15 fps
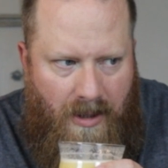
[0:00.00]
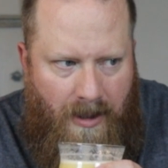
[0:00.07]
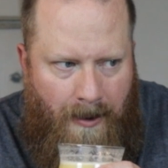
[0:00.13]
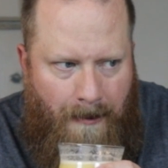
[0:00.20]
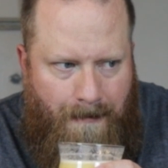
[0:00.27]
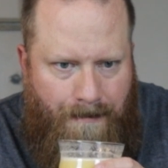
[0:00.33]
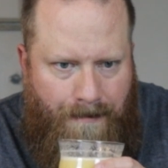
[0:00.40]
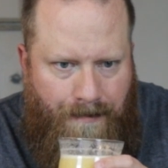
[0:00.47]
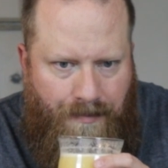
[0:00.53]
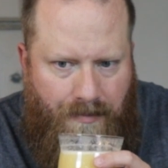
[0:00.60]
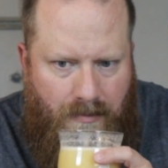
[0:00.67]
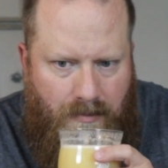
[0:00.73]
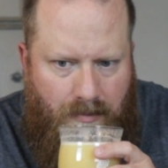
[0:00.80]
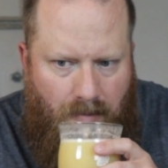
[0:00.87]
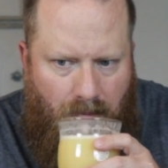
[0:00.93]

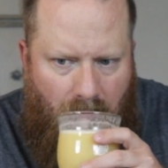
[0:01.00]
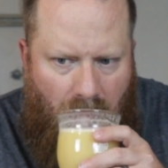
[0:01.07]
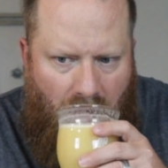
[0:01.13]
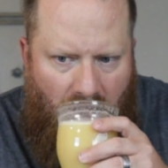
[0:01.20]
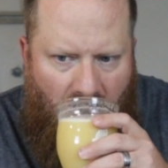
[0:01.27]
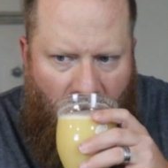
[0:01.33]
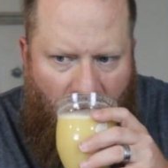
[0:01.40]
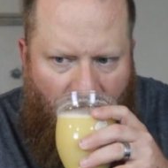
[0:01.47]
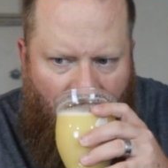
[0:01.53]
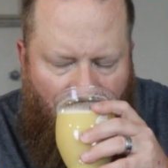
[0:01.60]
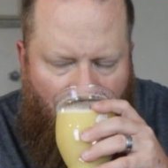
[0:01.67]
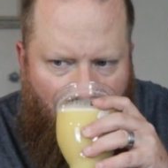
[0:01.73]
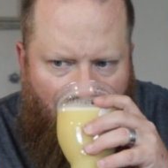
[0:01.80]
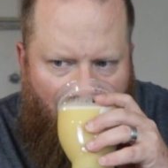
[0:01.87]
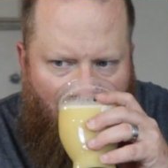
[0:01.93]

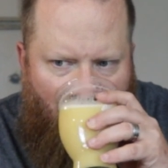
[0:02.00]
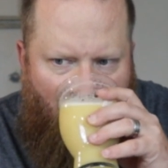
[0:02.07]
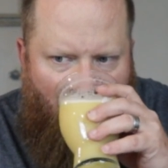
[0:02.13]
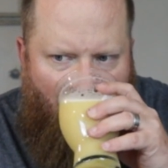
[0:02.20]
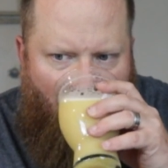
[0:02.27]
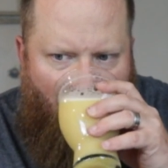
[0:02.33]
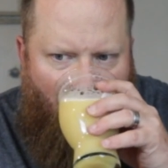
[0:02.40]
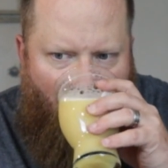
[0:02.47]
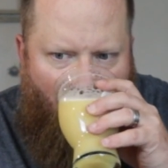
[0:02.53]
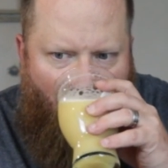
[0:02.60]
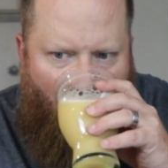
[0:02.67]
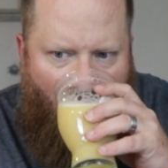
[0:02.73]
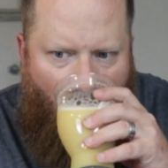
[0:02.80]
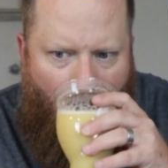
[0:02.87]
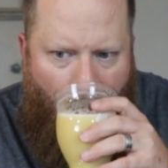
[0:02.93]

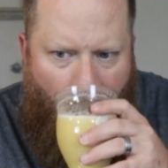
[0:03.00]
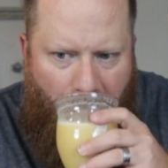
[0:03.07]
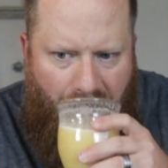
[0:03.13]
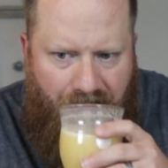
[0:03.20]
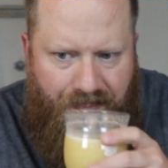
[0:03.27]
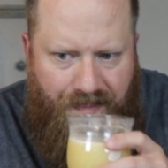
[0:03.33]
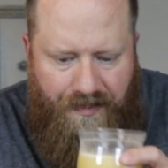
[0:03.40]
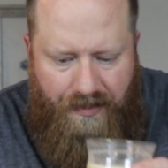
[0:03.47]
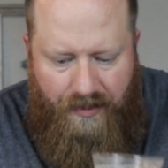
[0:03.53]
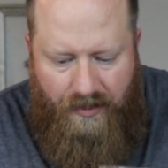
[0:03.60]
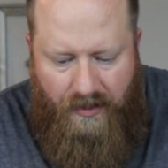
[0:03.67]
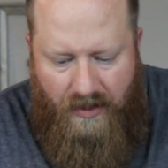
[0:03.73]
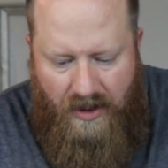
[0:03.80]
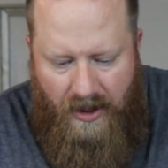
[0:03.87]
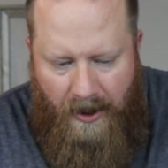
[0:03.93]

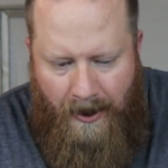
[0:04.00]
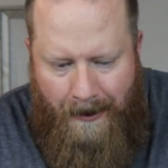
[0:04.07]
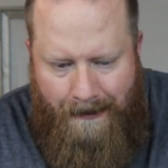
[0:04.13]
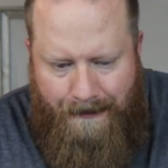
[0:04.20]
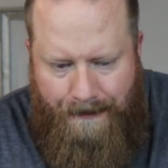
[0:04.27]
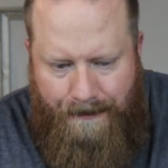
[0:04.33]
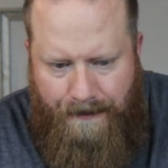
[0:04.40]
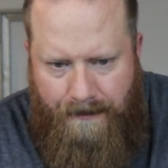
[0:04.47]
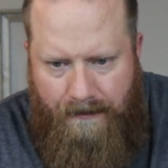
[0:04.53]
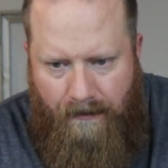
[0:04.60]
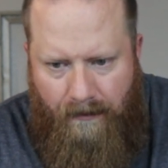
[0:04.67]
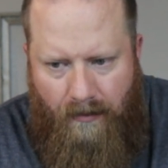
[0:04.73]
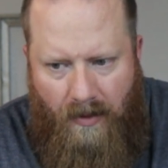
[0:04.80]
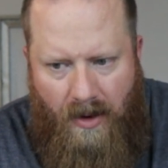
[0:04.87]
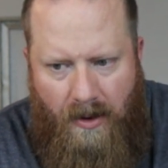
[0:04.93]

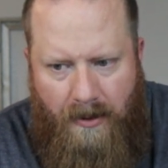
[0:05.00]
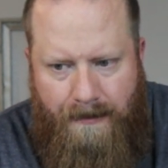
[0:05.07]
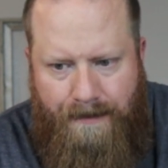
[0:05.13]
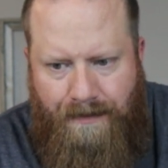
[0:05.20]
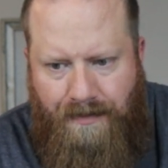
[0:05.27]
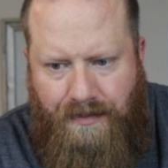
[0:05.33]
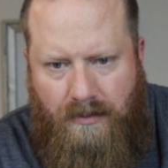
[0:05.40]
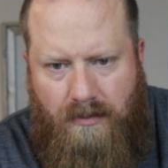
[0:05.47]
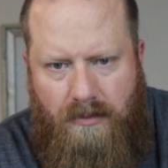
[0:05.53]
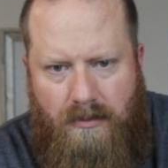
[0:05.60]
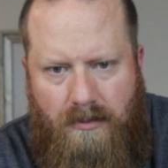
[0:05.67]
(silence)